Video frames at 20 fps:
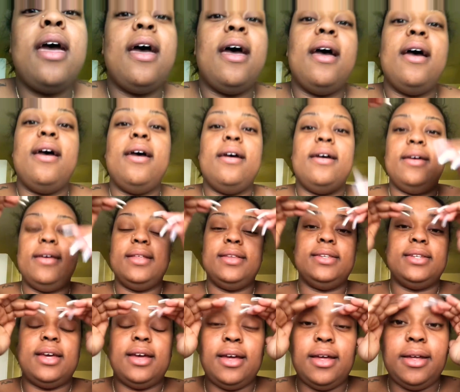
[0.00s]

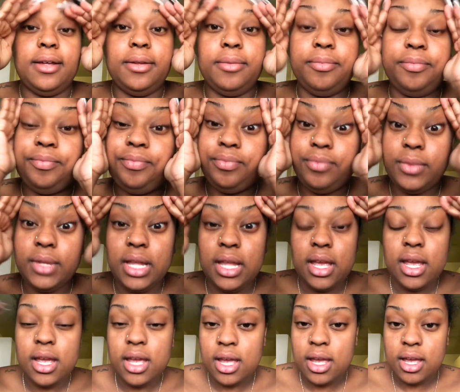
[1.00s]
and
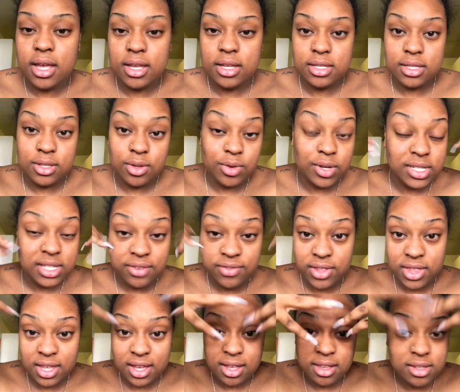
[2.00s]
so does
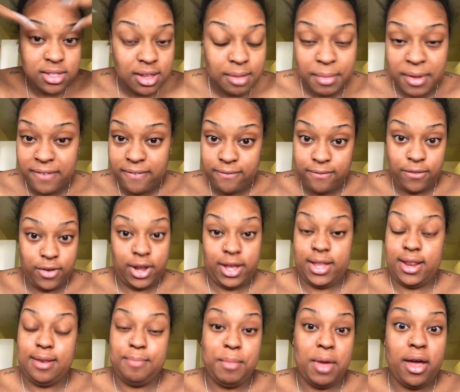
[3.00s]
everything else on my
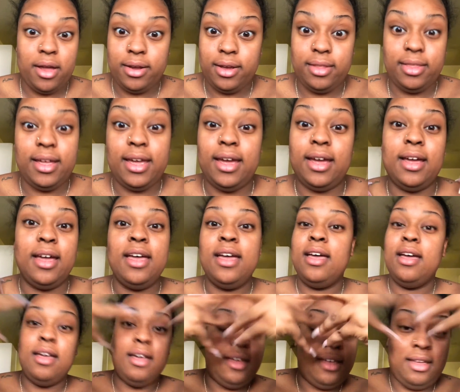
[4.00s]
freaking body. Like,
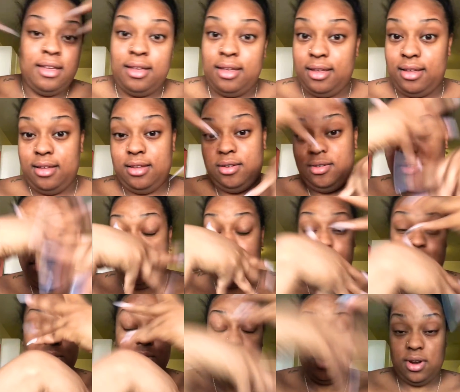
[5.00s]
I don't know
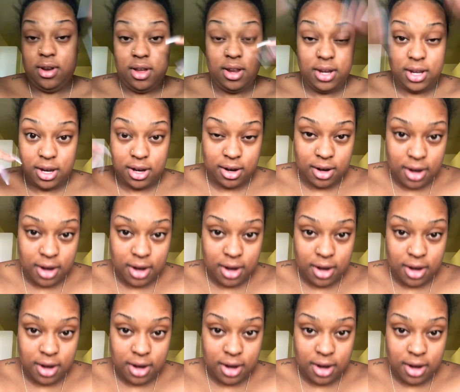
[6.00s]
what's going on here.